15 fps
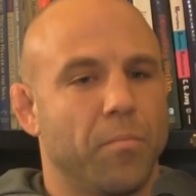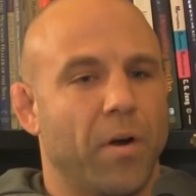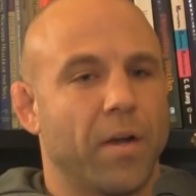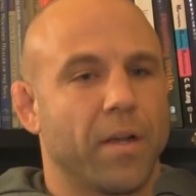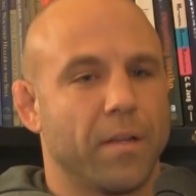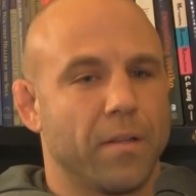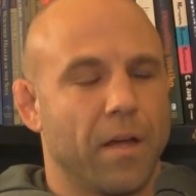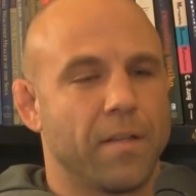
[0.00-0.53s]

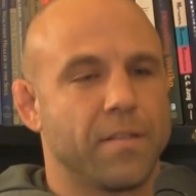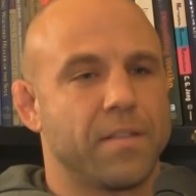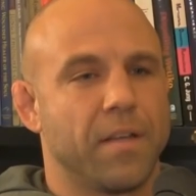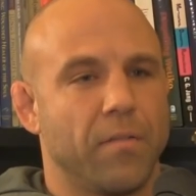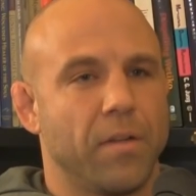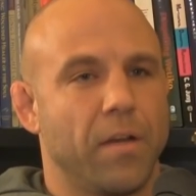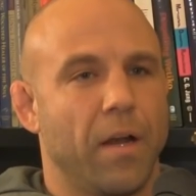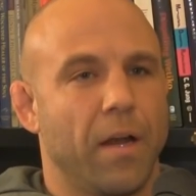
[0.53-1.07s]
parking lot
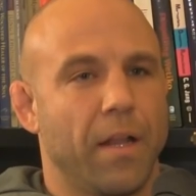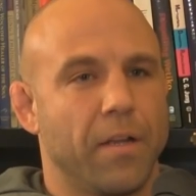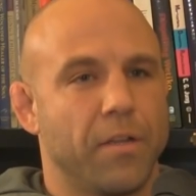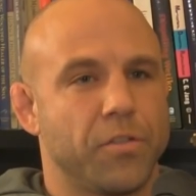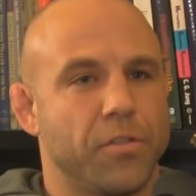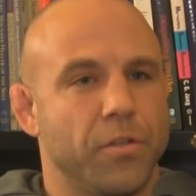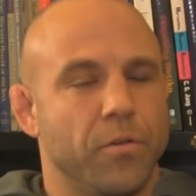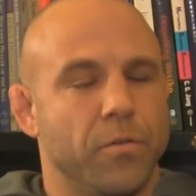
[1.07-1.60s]
seven at
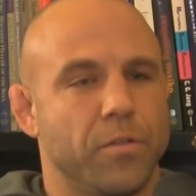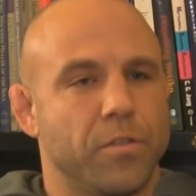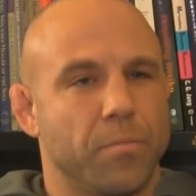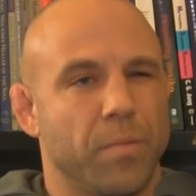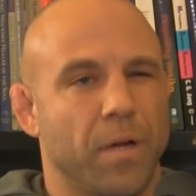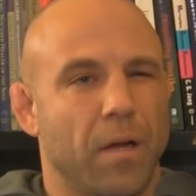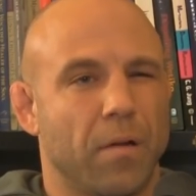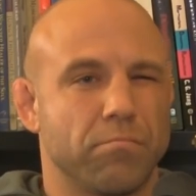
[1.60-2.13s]
ASU. It's
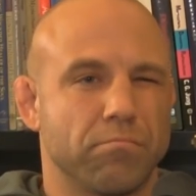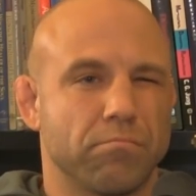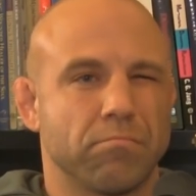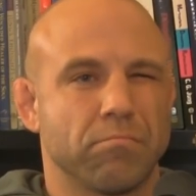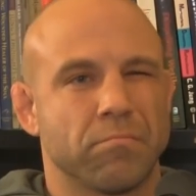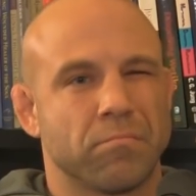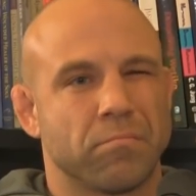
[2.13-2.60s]
about,